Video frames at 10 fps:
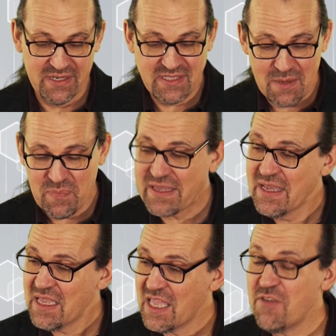And simply,
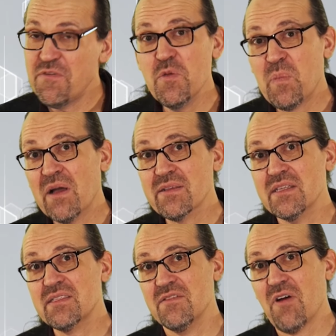if you plug
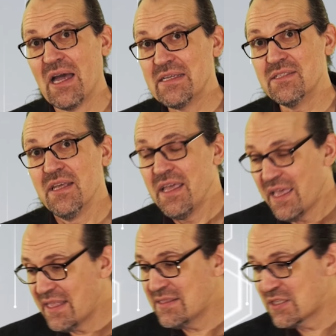this device
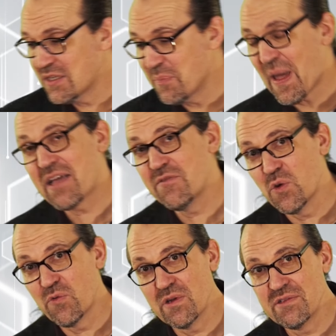into the back of
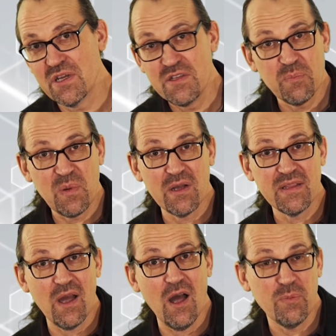your router and you plug
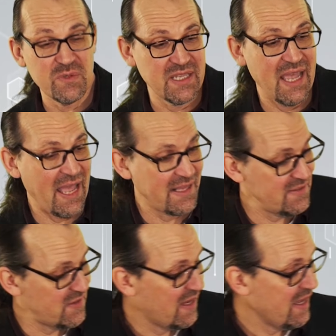the opposite end